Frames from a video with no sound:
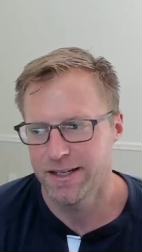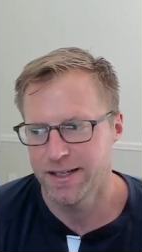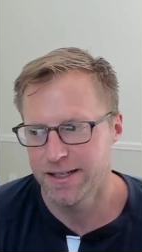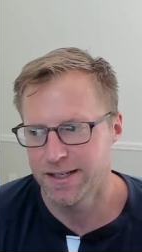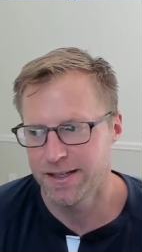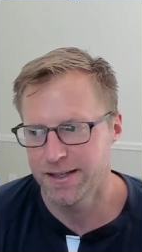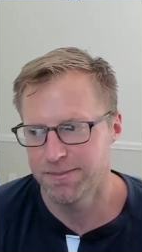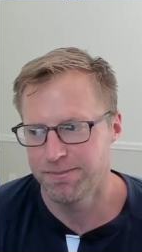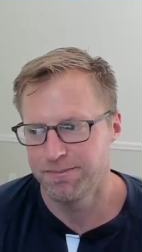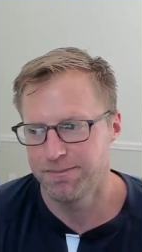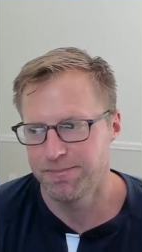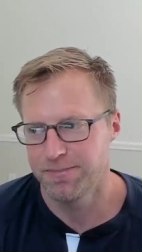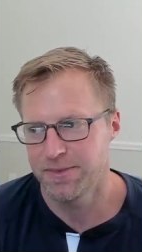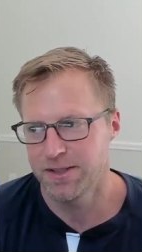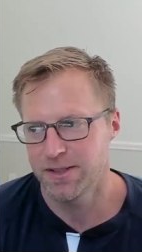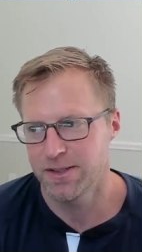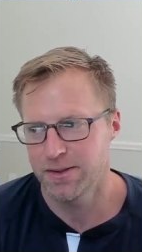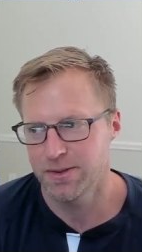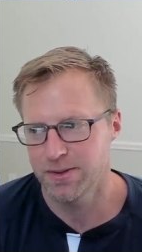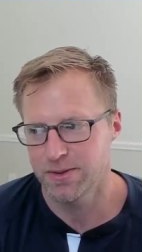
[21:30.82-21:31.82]
Um,
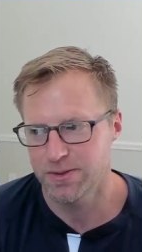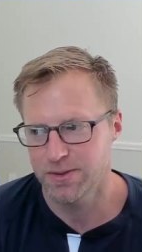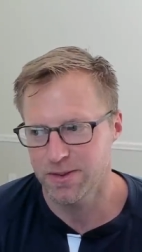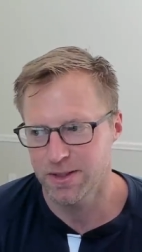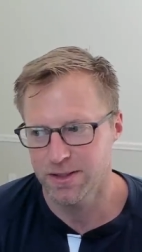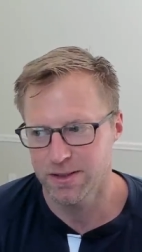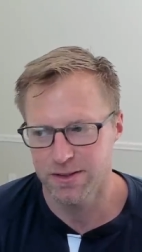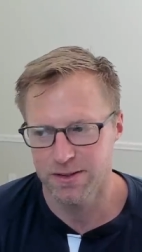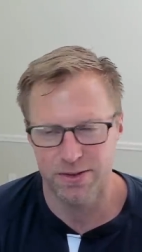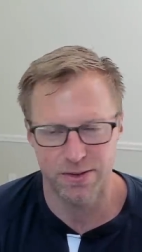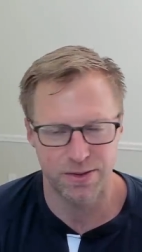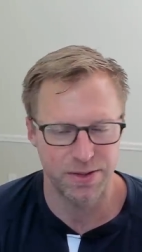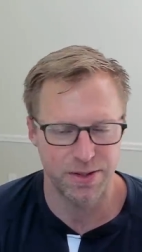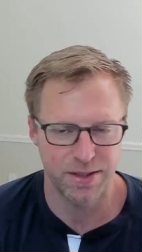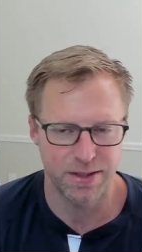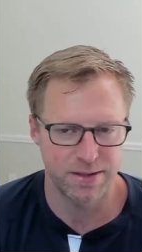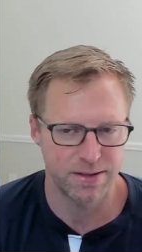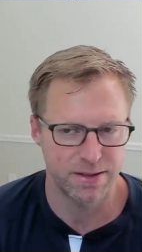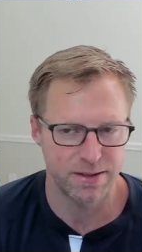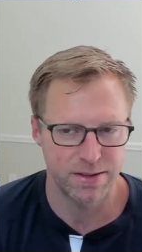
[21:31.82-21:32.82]
you know, those are all little
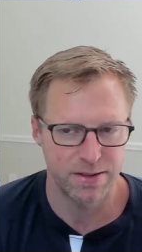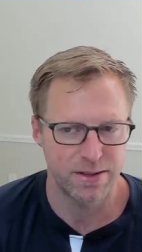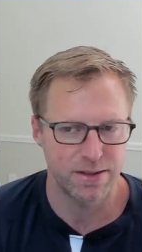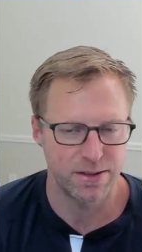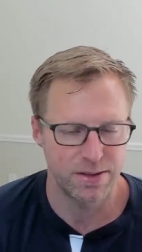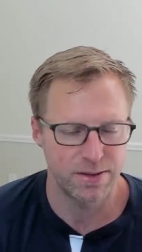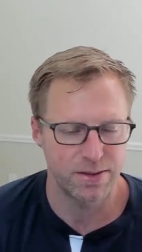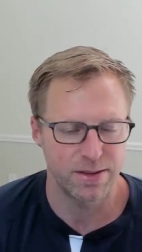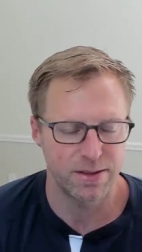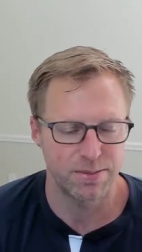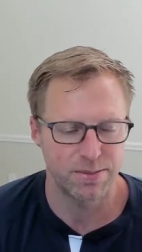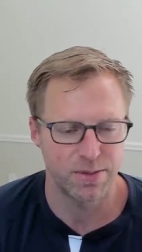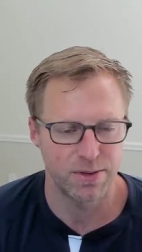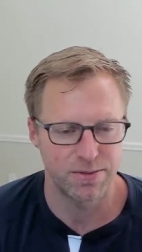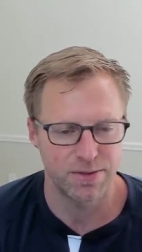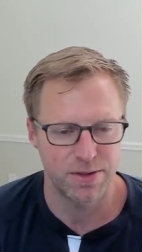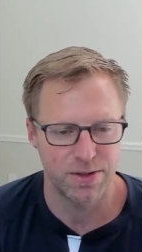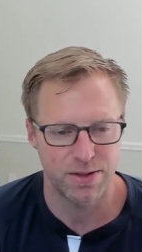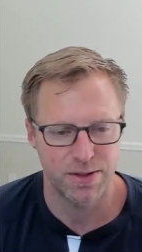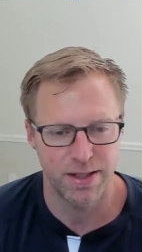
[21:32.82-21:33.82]
things that you can do to
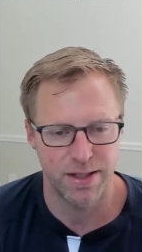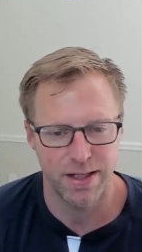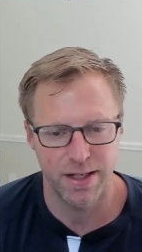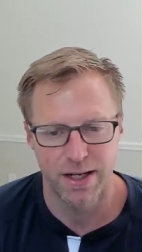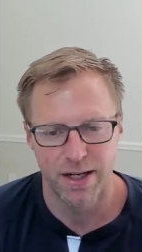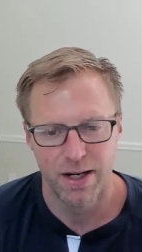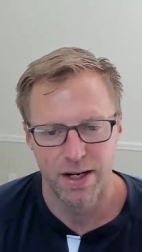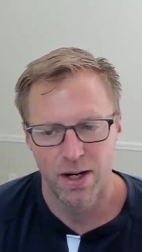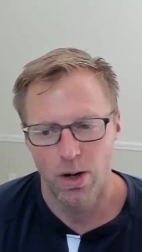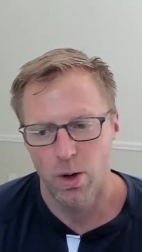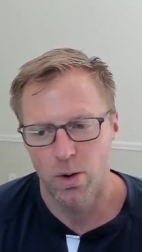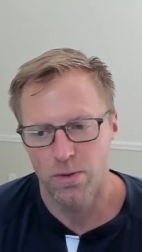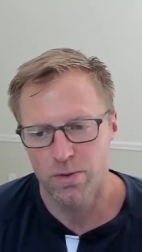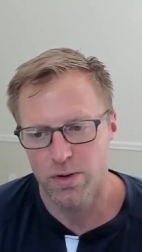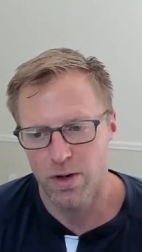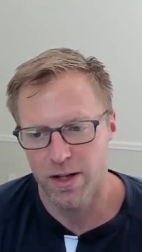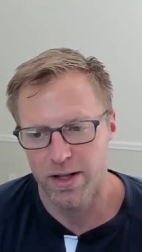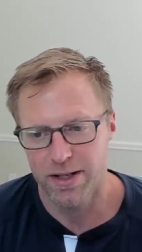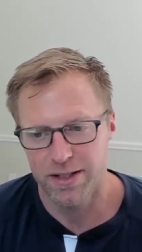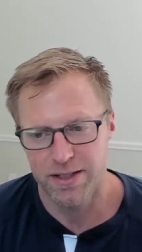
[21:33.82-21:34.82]
improve your trading.
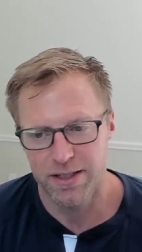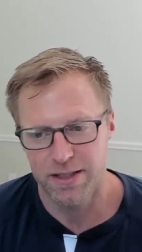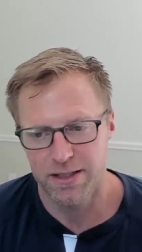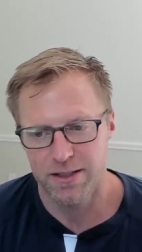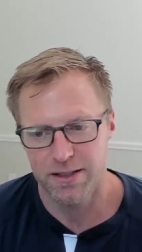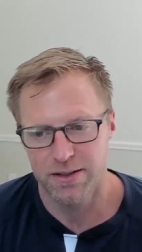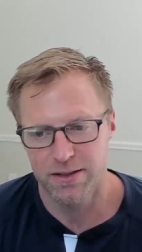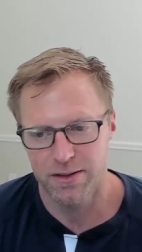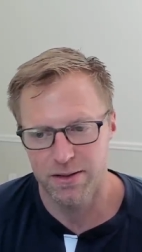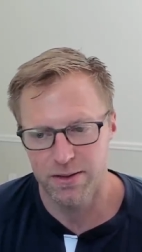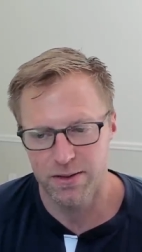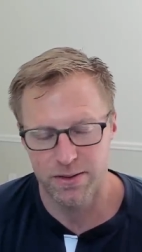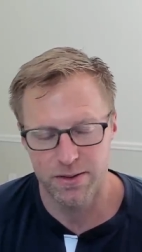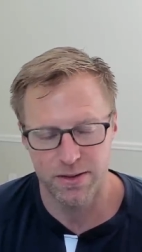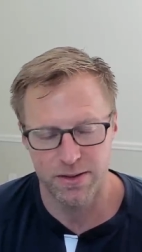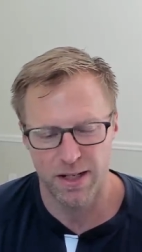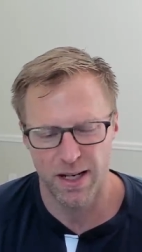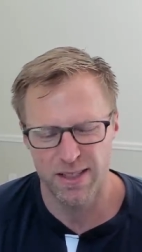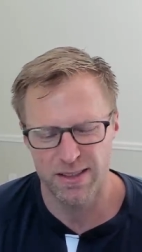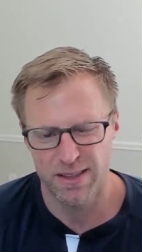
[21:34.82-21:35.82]
Overall, I think you're
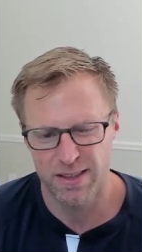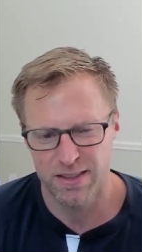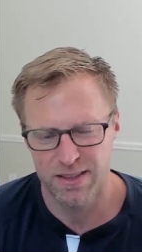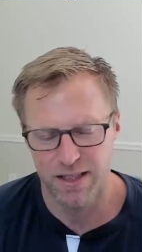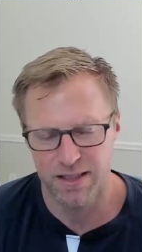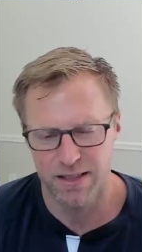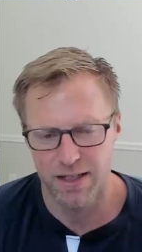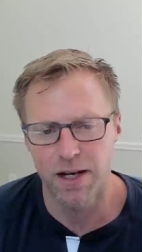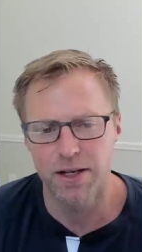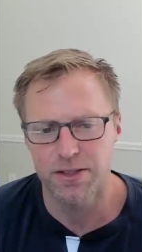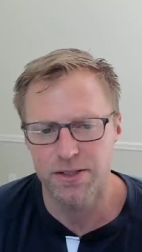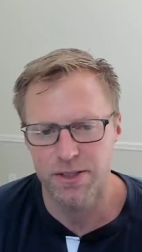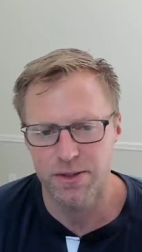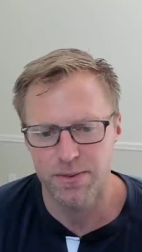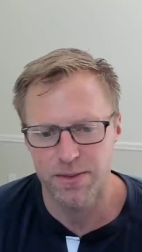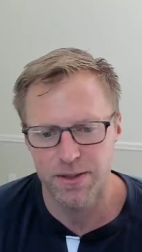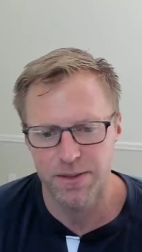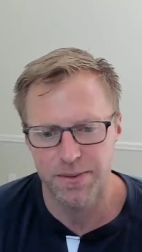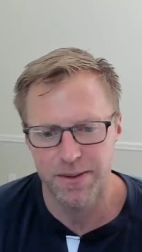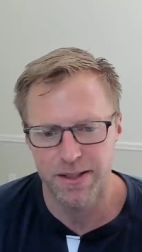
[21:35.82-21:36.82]
utilizing technology
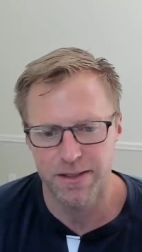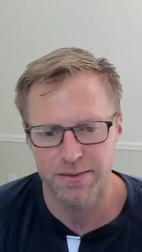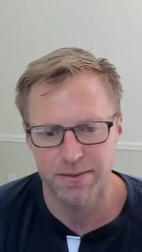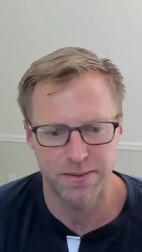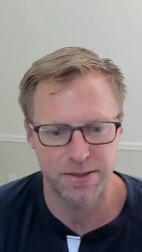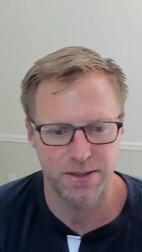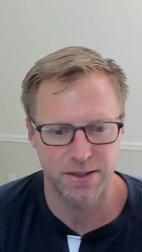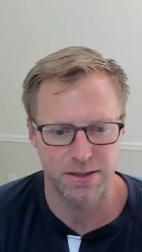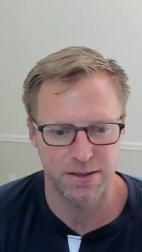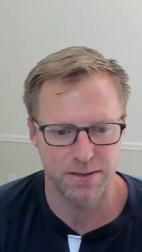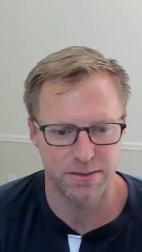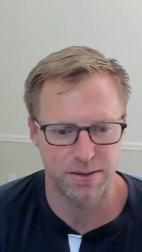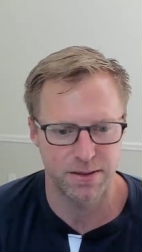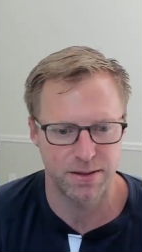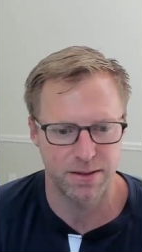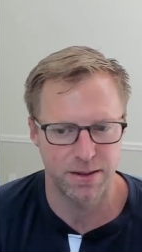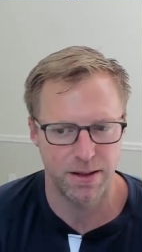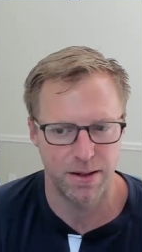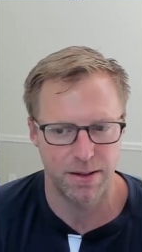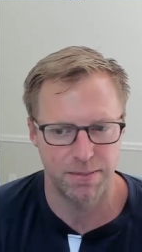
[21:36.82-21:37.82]
really well, which is
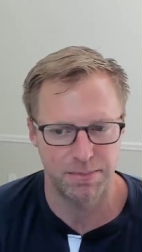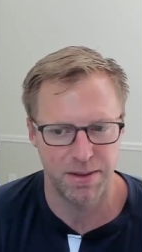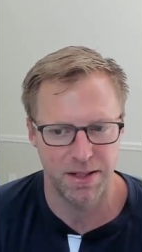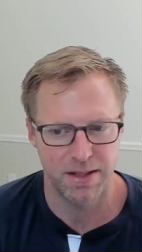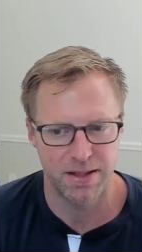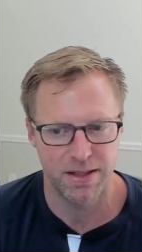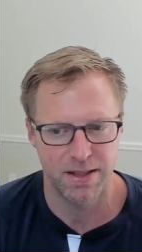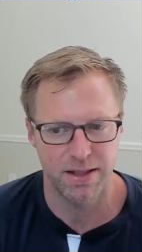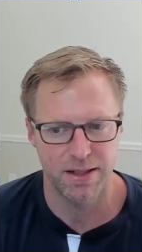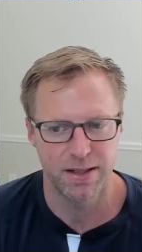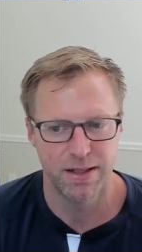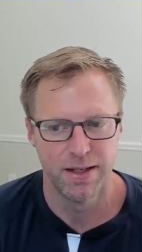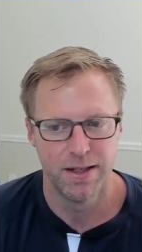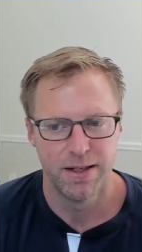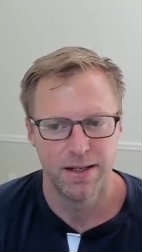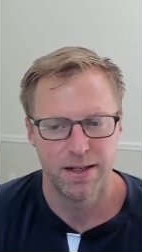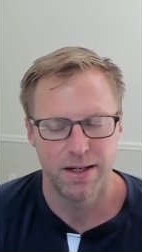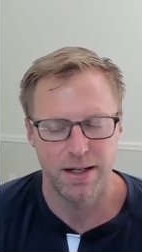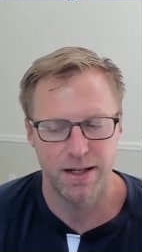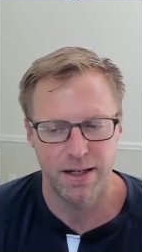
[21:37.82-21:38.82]
a, a big thing.
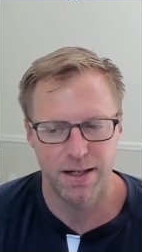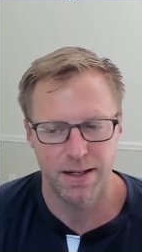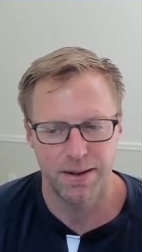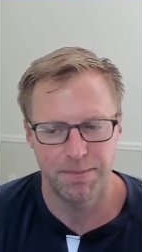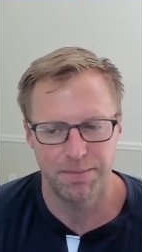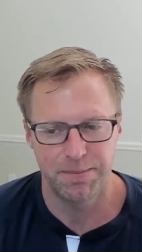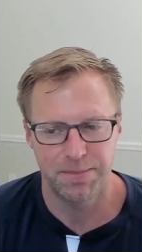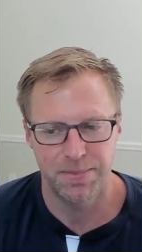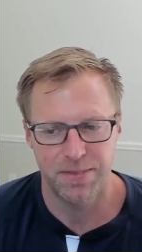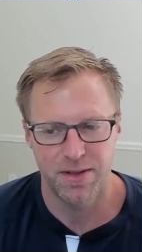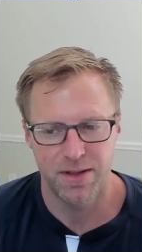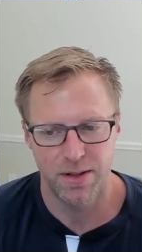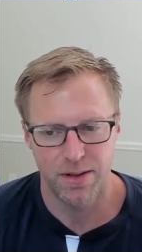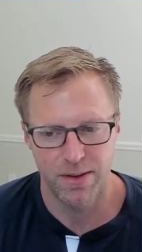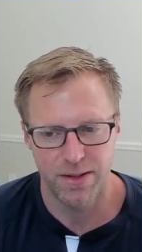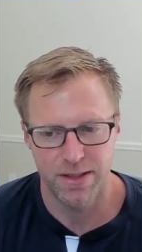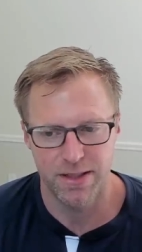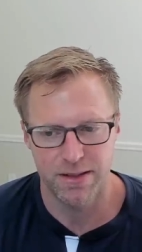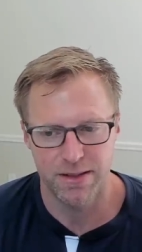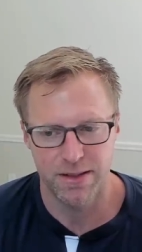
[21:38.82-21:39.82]
Uh, you
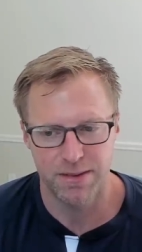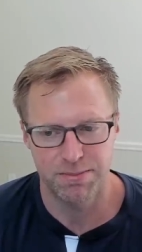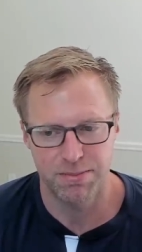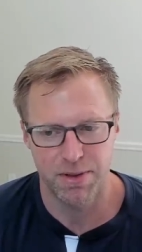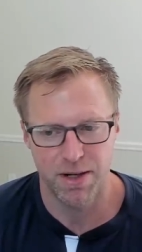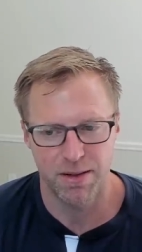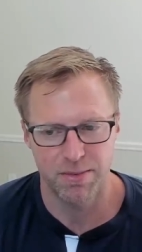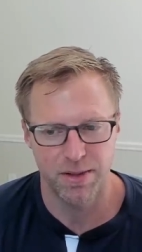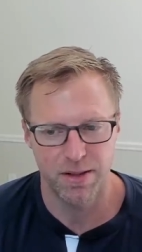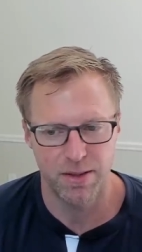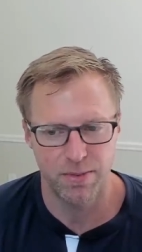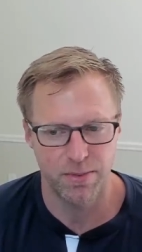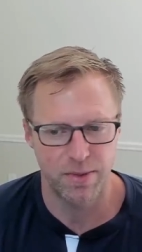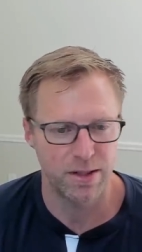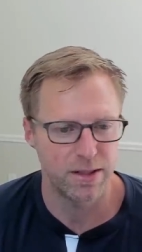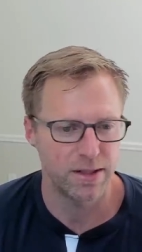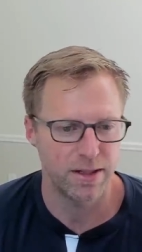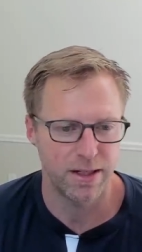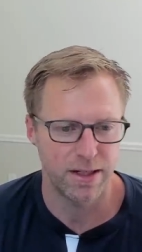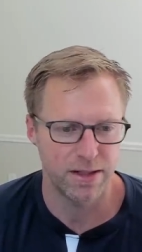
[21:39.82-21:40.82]
know, and it, it, probably,
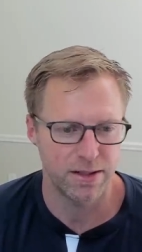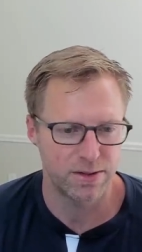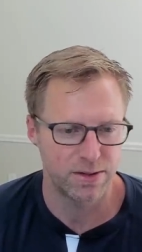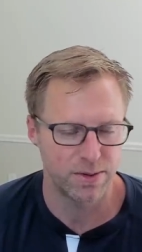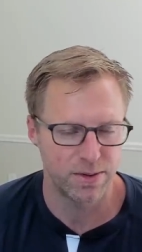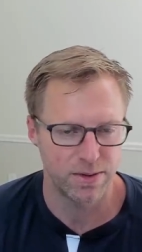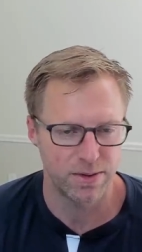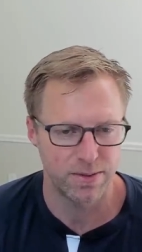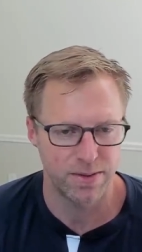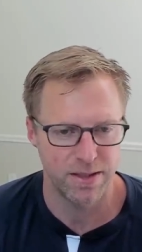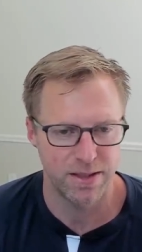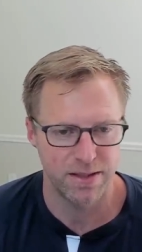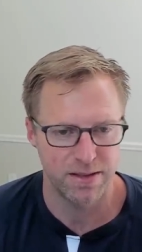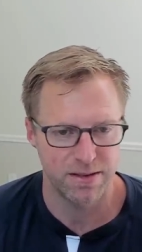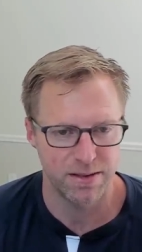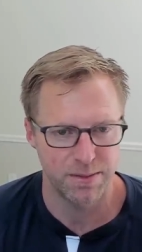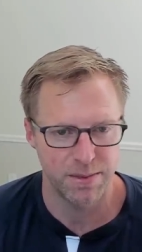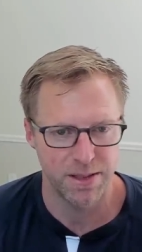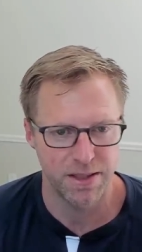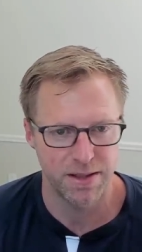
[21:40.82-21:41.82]
what are you getting, two or three of
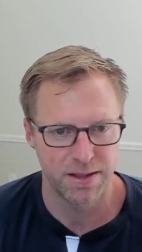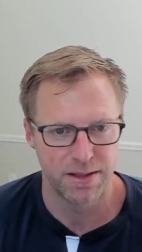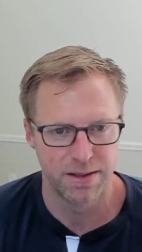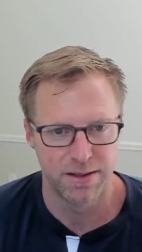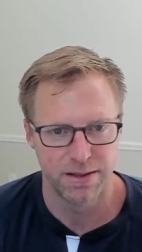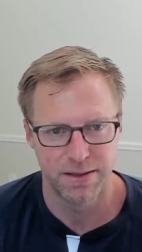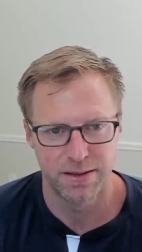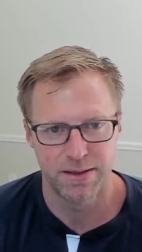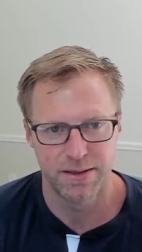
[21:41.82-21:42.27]
these a month?